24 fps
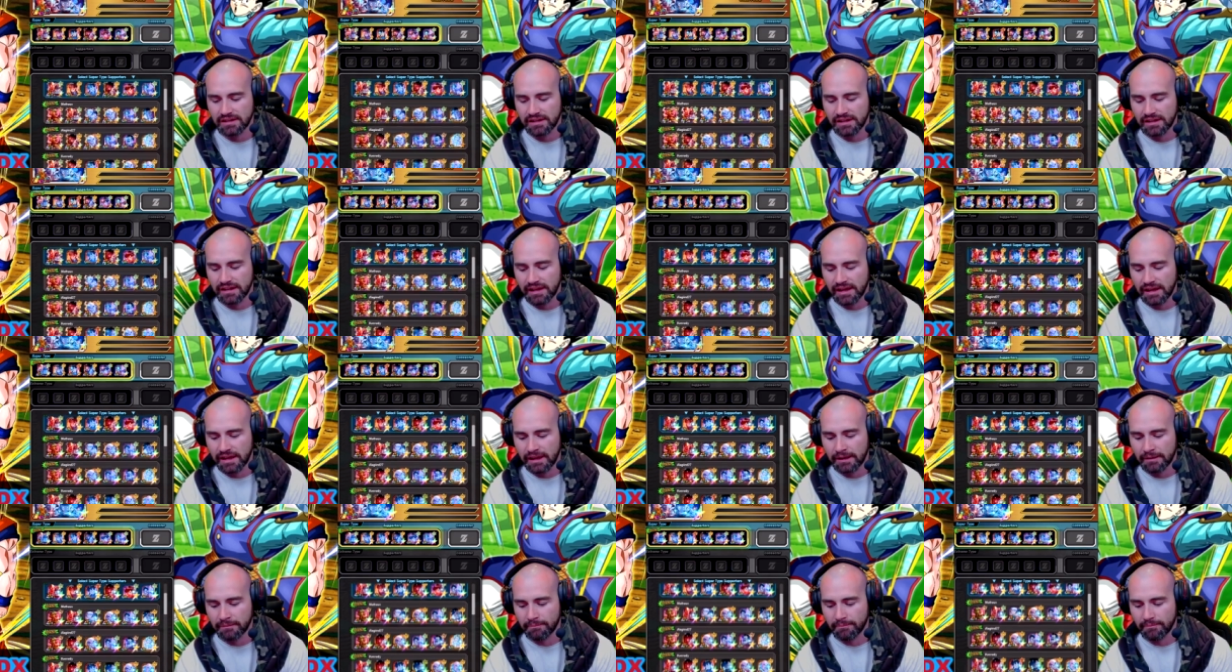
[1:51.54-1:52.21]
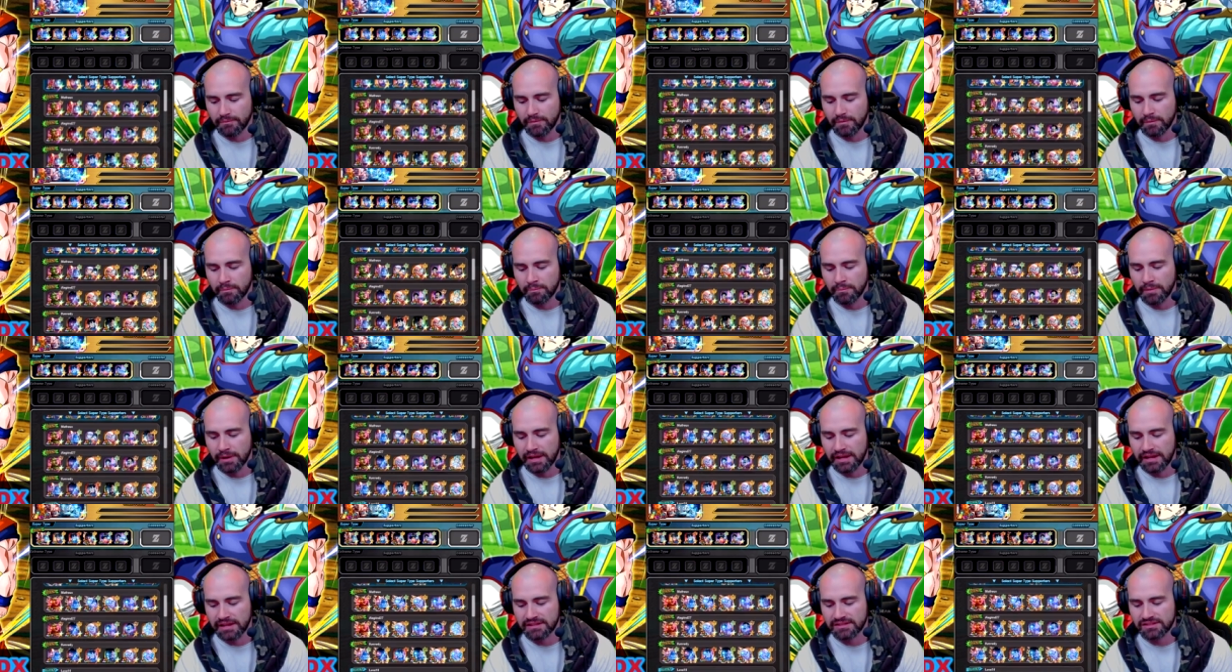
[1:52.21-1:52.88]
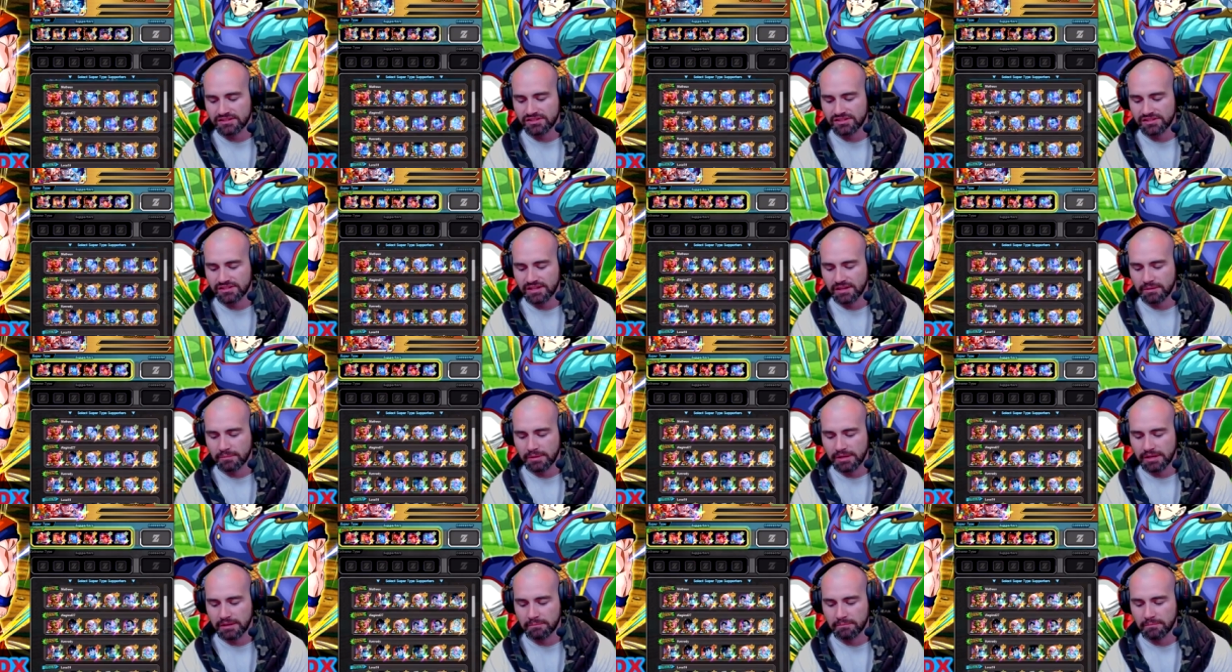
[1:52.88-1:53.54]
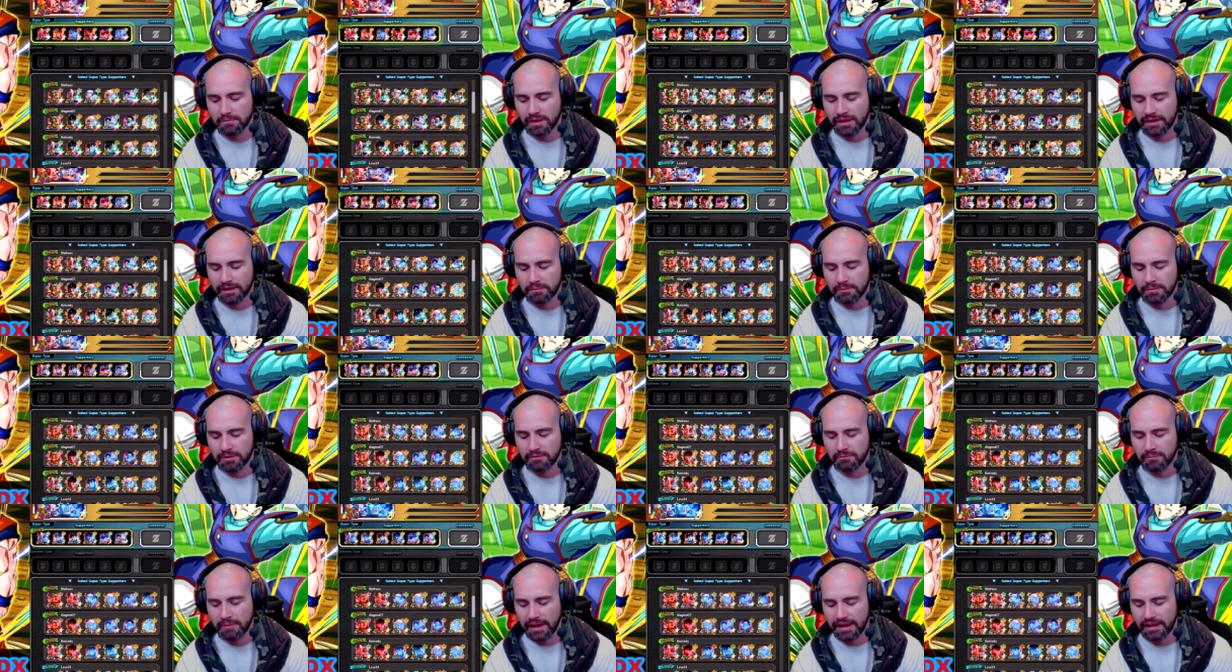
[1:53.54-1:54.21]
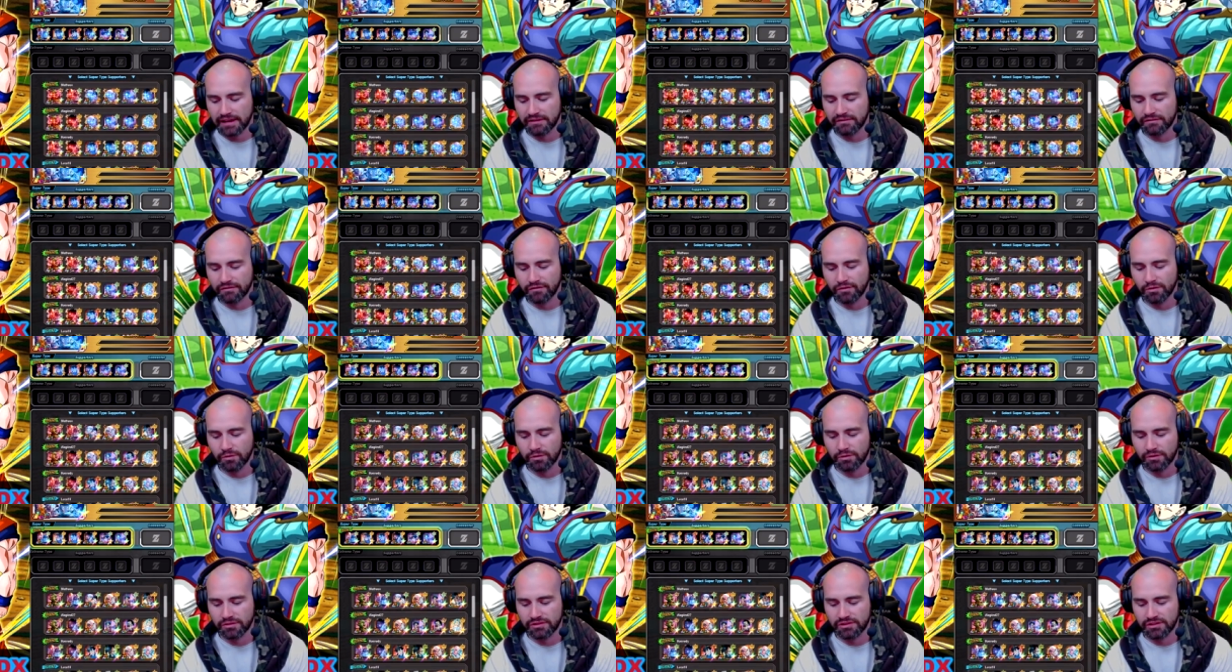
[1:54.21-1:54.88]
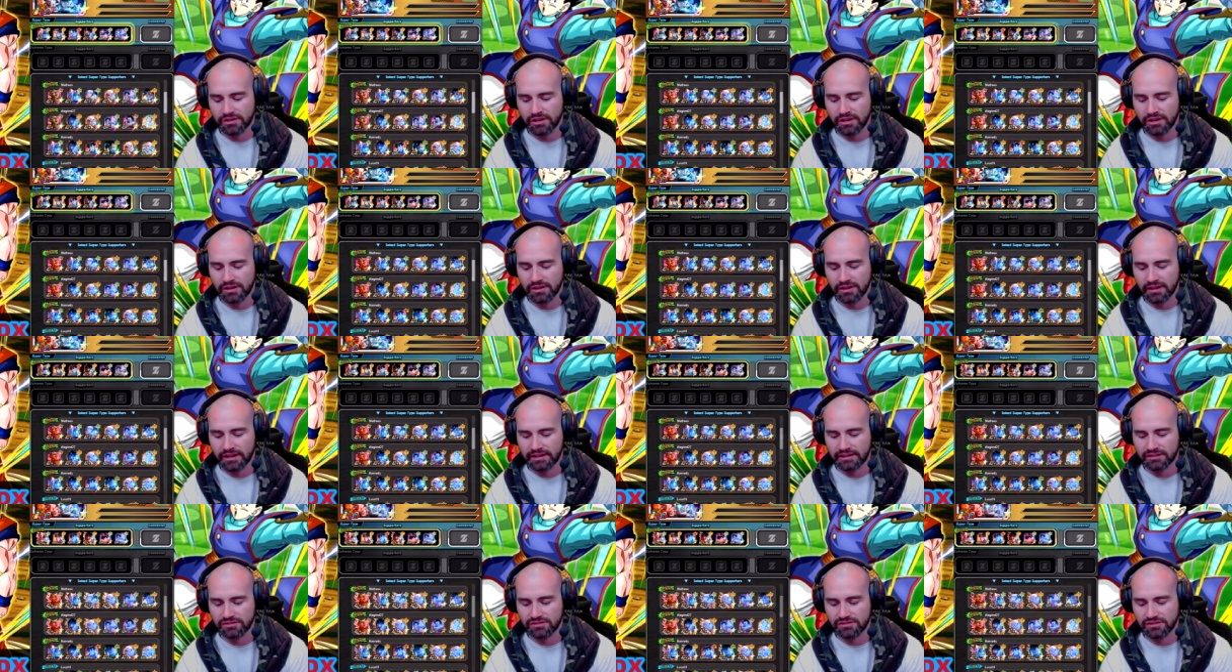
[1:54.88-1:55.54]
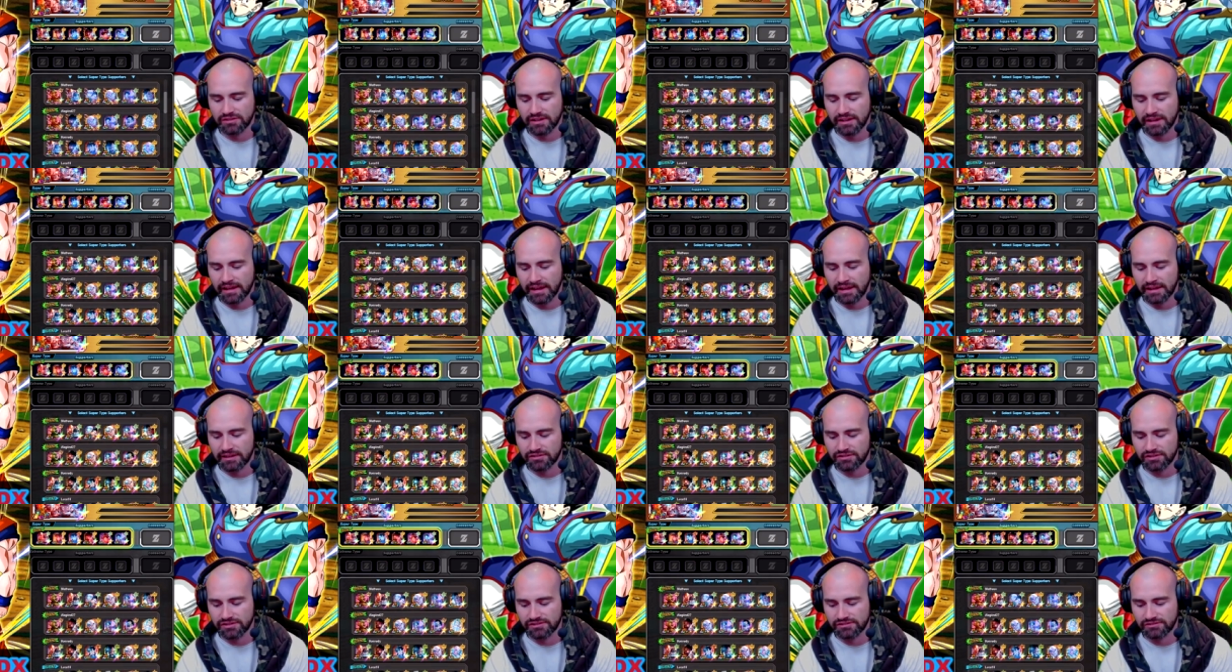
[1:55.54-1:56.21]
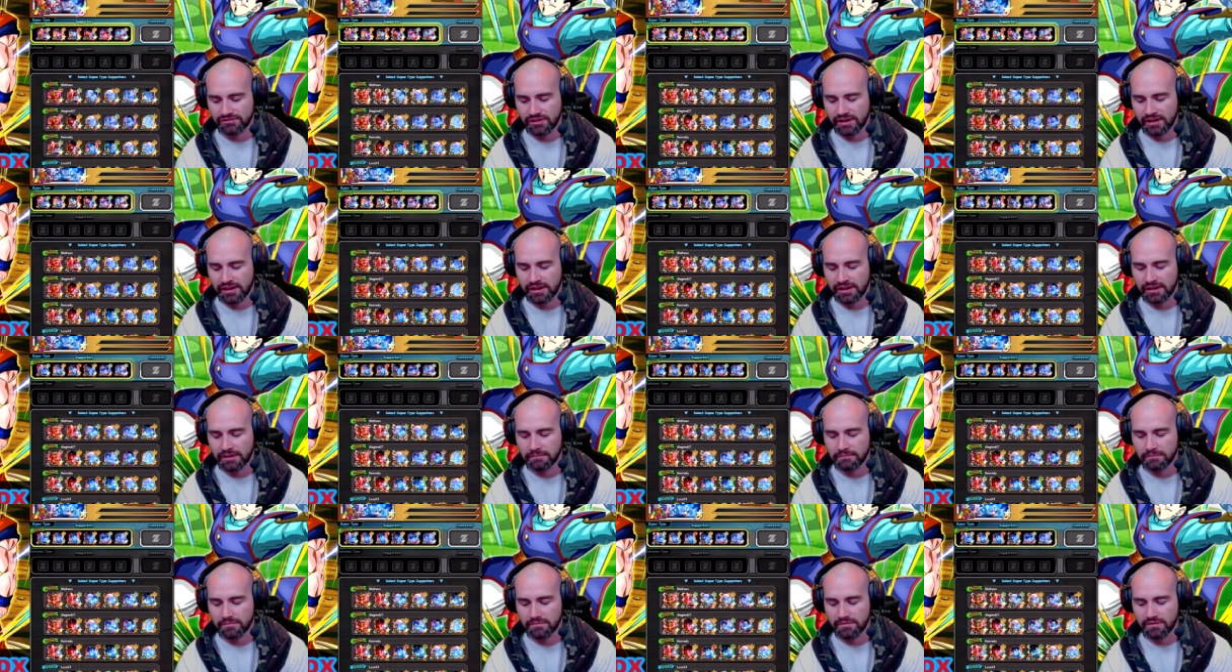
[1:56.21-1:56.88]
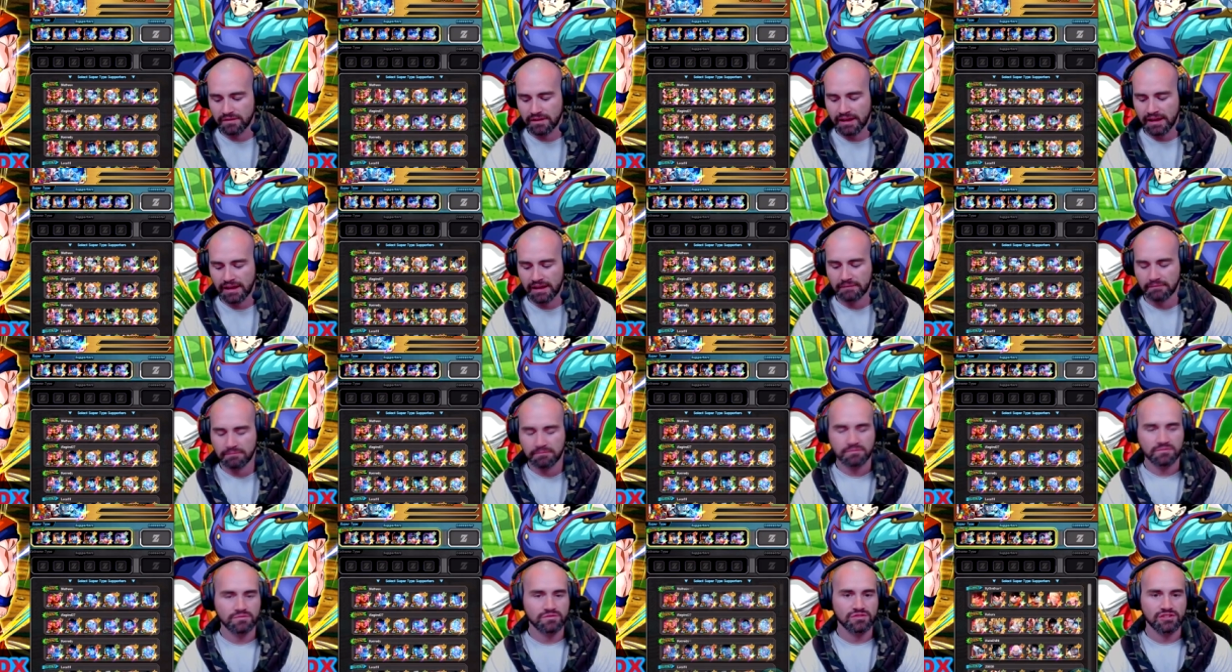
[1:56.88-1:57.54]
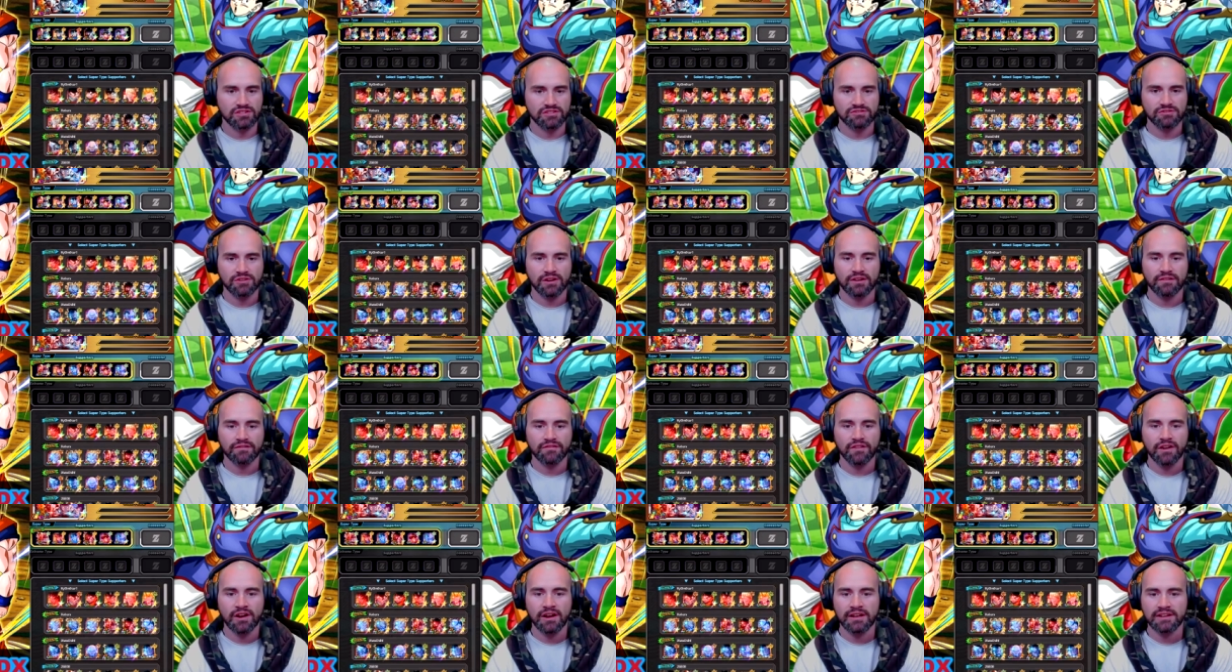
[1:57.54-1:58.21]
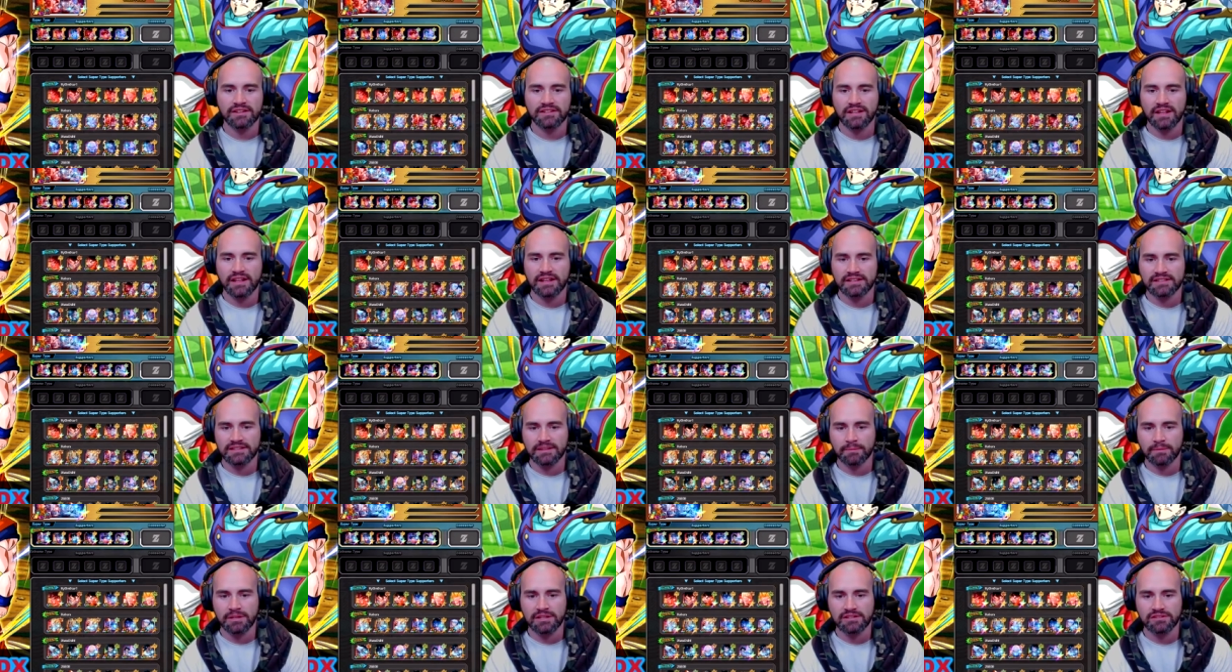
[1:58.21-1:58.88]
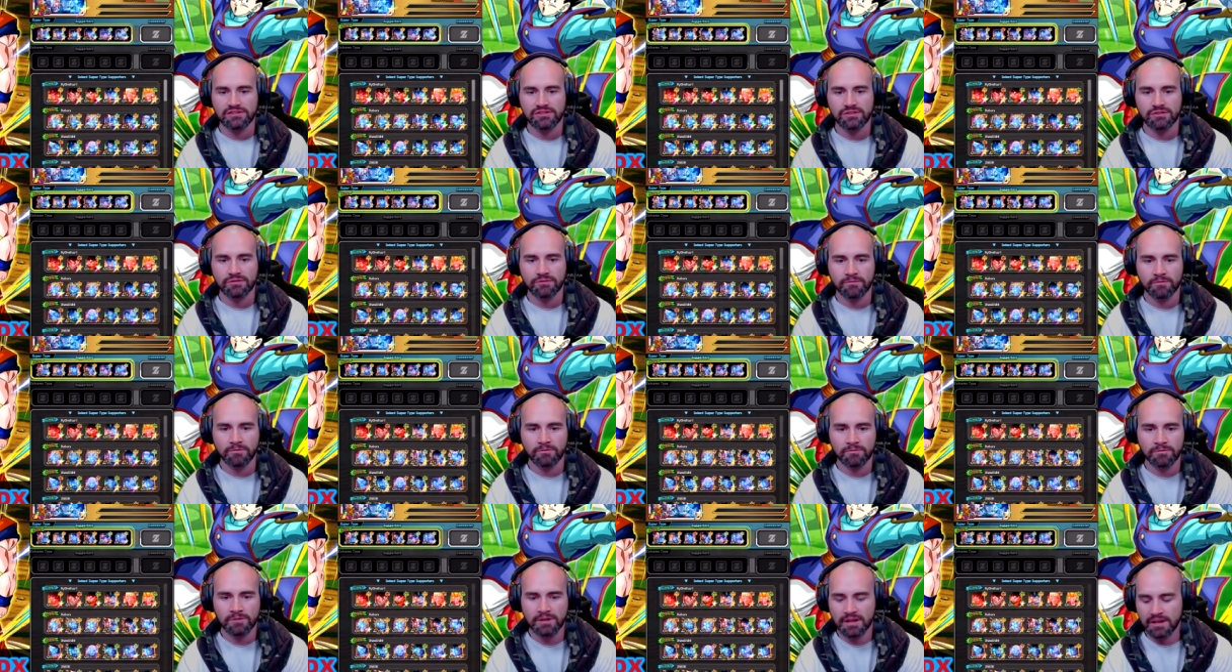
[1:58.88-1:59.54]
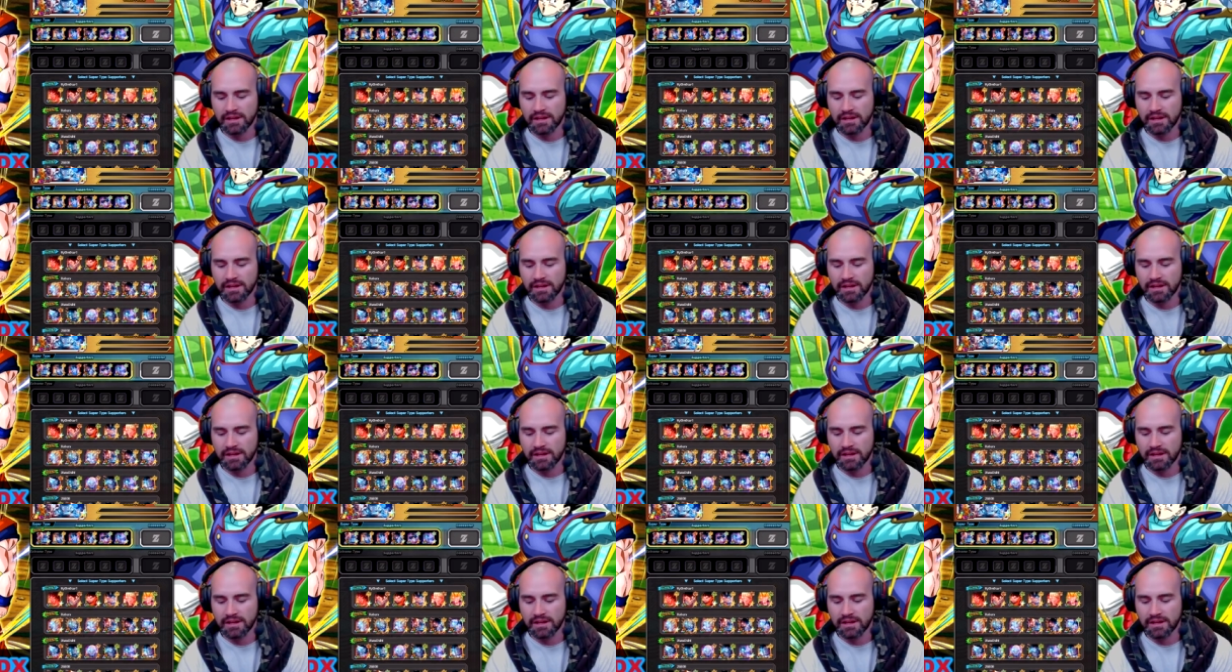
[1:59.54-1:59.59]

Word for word: Um, but it's just going to be like a bit of back and forth, you know, like uh, just trying to uh, just trying to find like something suitable.